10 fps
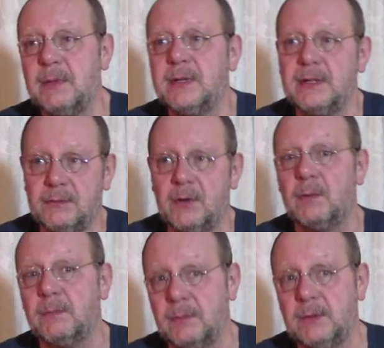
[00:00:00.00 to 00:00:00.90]
and
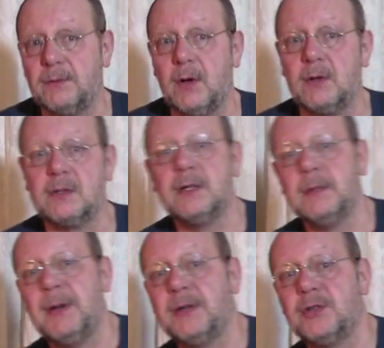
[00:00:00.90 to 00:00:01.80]
you've got a
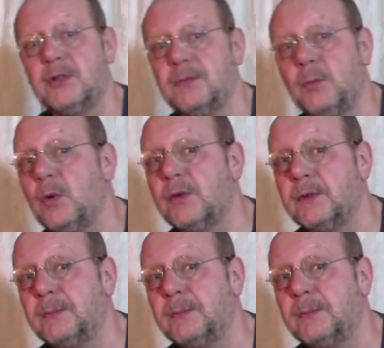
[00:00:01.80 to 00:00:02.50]
bunch of wood